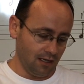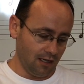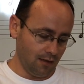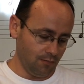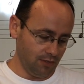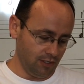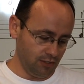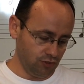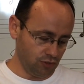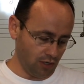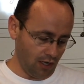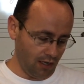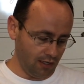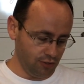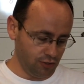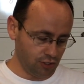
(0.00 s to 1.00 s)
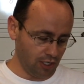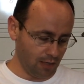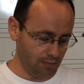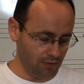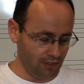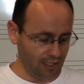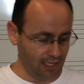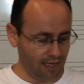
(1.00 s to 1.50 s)
I'm going to draw a
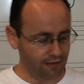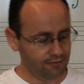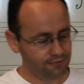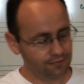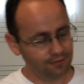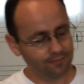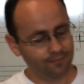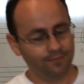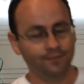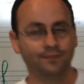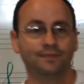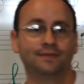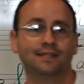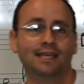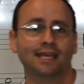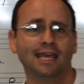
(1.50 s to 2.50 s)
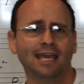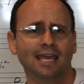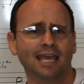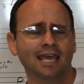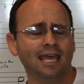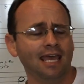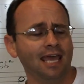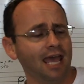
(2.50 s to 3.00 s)
treble clef.
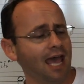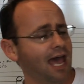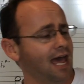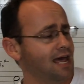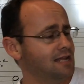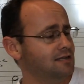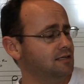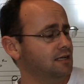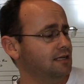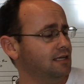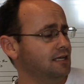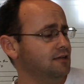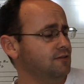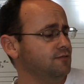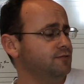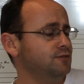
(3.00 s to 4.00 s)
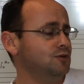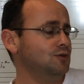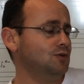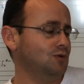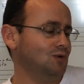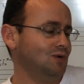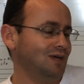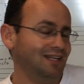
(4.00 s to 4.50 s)
And if
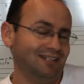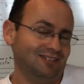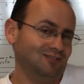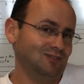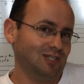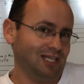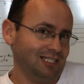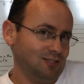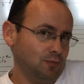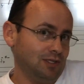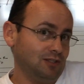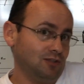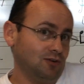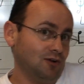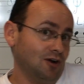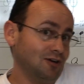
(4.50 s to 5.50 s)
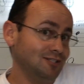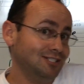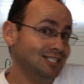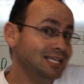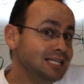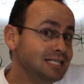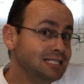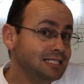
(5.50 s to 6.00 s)
you would like to be a little
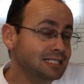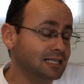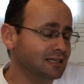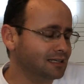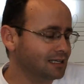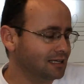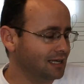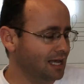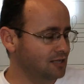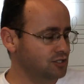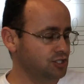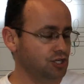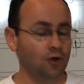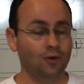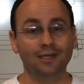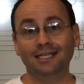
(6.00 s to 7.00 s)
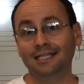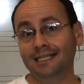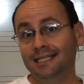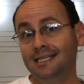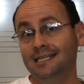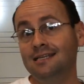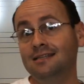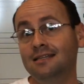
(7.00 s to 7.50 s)
artistic and show an
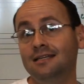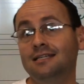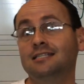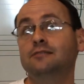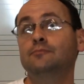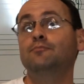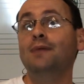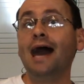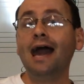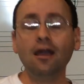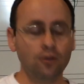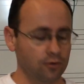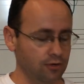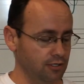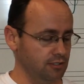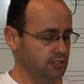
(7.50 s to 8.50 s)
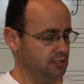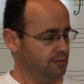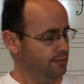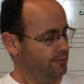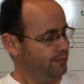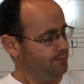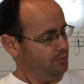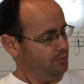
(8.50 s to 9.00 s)
E that is backwards,
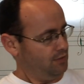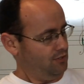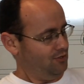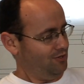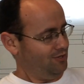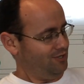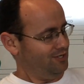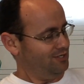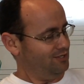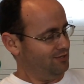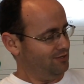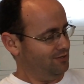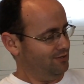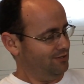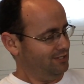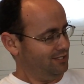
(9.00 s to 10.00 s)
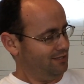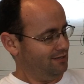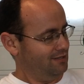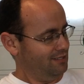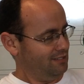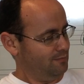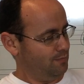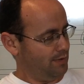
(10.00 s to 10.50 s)
you could use
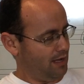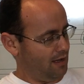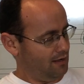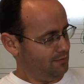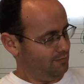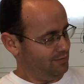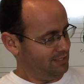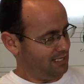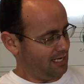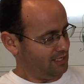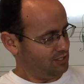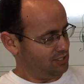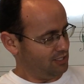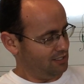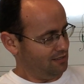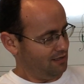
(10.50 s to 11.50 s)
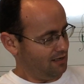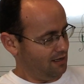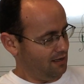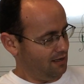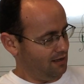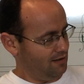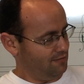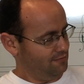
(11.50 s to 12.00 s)
this bottom section
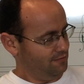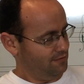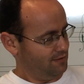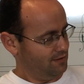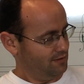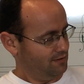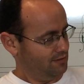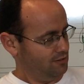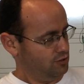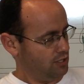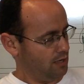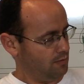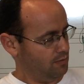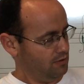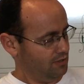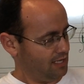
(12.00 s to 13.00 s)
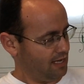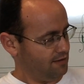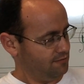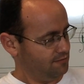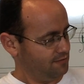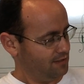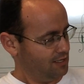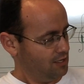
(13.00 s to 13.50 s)
of the treble clef.
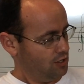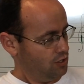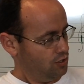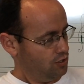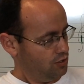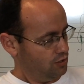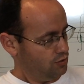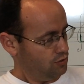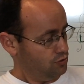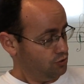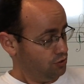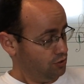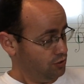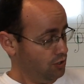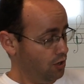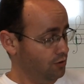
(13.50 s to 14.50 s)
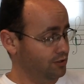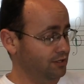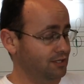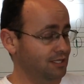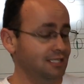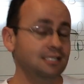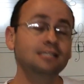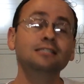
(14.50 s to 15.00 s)
You should know
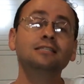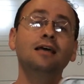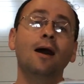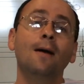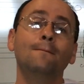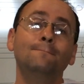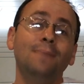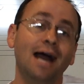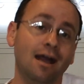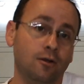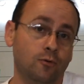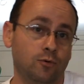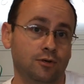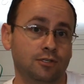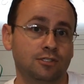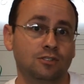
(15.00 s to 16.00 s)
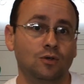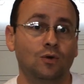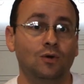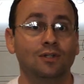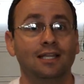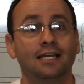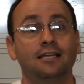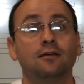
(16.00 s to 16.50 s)
that this is backwards,
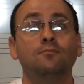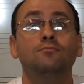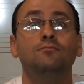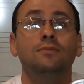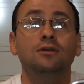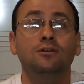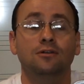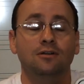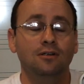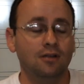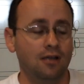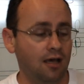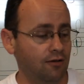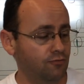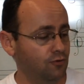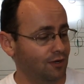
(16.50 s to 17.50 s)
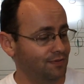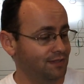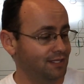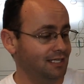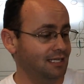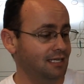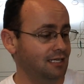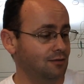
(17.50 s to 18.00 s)
or like a mirror of what
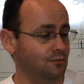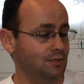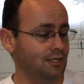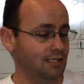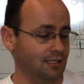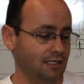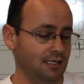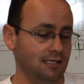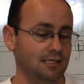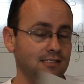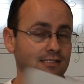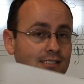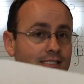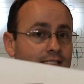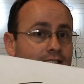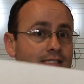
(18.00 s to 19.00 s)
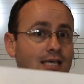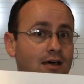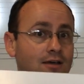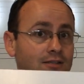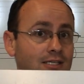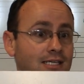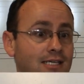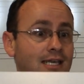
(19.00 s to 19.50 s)
the E really is. This is
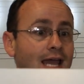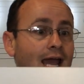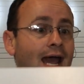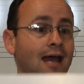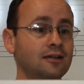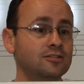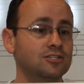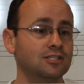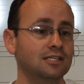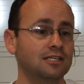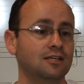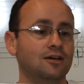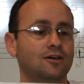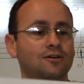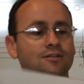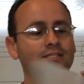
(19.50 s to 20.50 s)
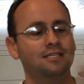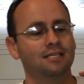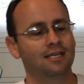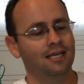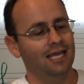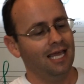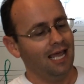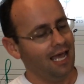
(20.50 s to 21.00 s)
how the E actually goes,
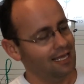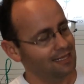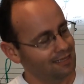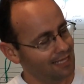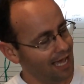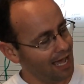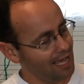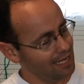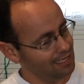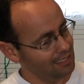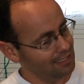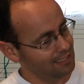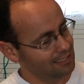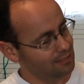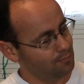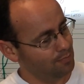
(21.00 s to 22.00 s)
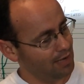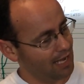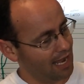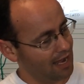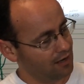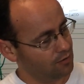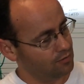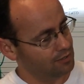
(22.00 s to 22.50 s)
and that is
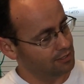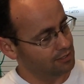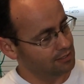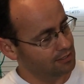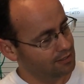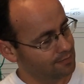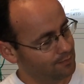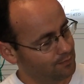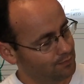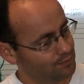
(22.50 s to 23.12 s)
backwards.